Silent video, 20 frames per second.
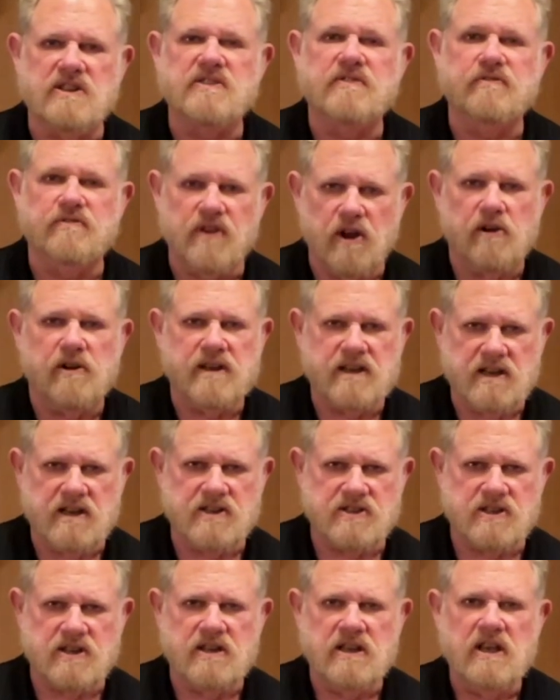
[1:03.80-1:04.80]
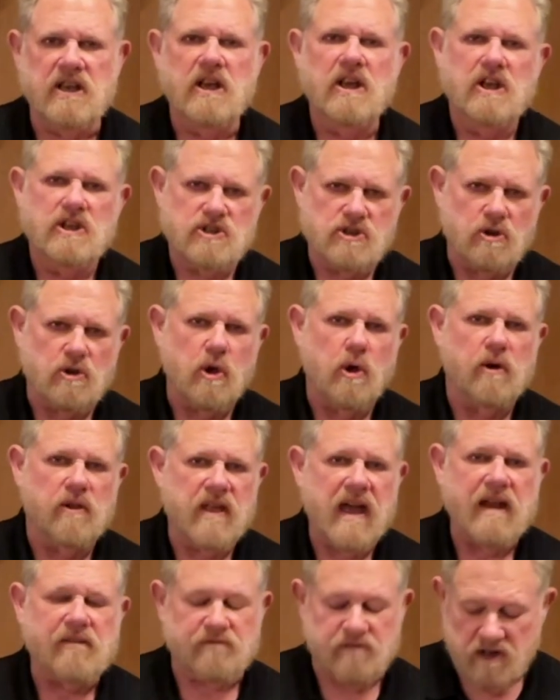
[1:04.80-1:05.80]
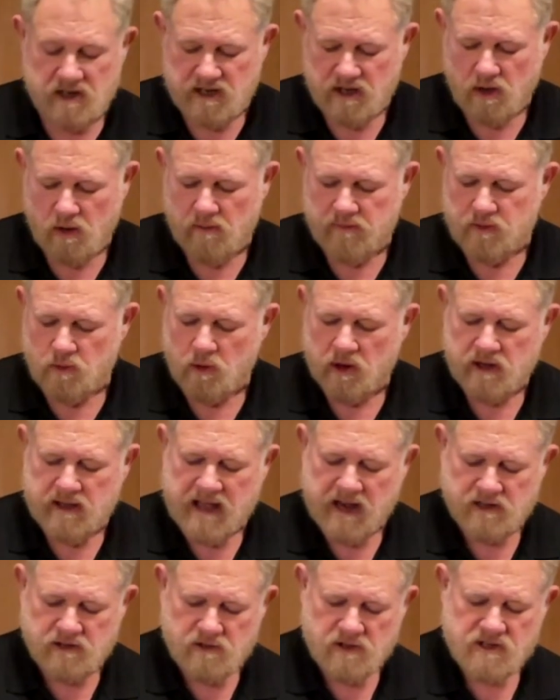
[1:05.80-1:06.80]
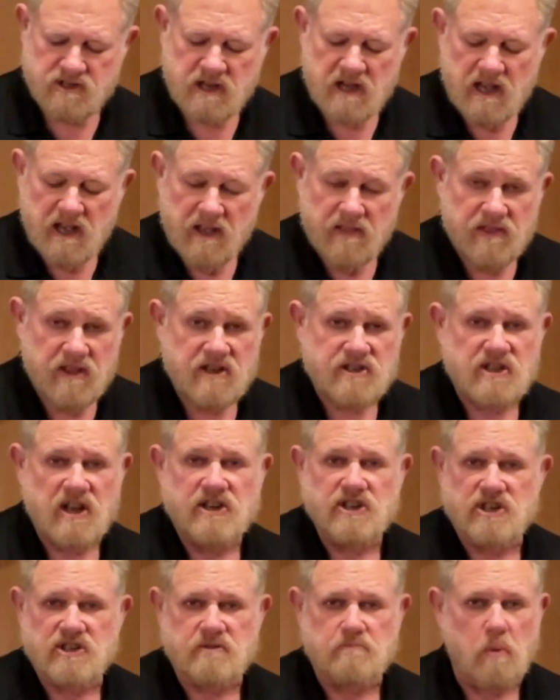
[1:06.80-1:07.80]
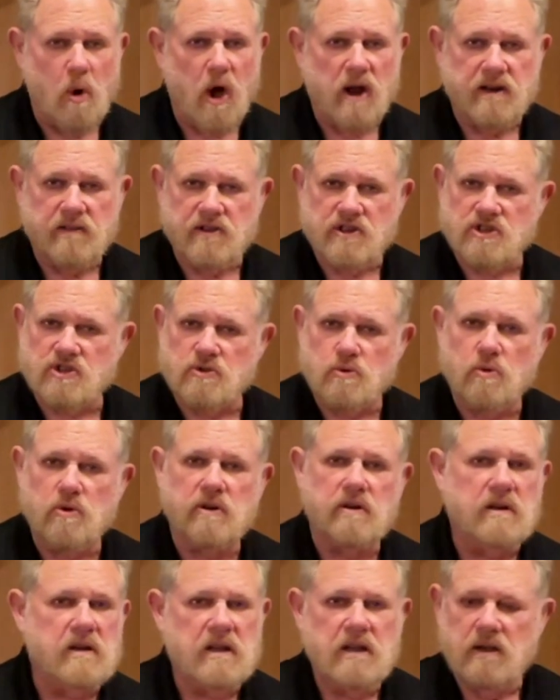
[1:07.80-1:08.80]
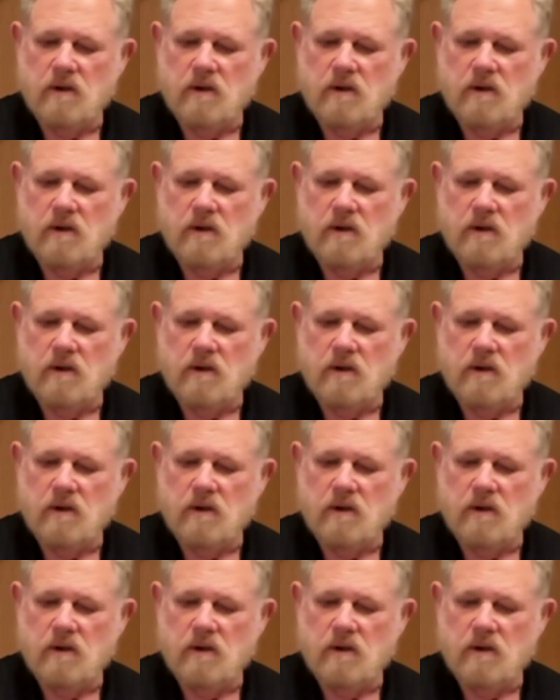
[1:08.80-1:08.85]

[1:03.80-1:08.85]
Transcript: very easy. So go to that video if you want to know how to do this. This I just bought at the store.